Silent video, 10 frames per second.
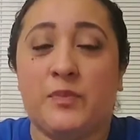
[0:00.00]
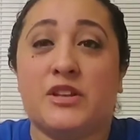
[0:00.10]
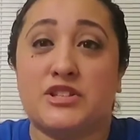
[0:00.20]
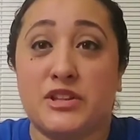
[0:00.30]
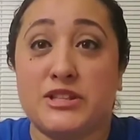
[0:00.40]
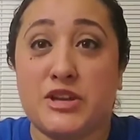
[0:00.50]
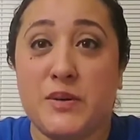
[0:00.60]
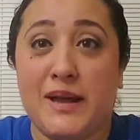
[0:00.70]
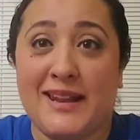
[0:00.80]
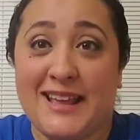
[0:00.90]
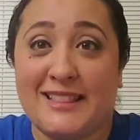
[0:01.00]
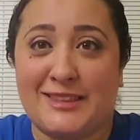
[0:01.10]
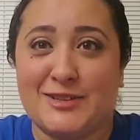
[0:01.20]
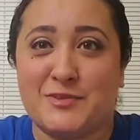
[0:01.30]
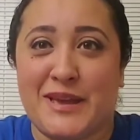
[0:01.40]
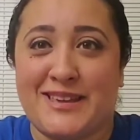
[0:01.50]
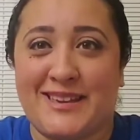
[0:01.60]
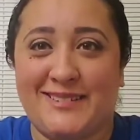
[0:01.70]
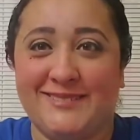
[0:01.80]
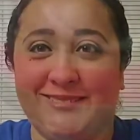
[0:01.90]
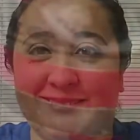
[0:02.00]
So let's go ahead and get those baking.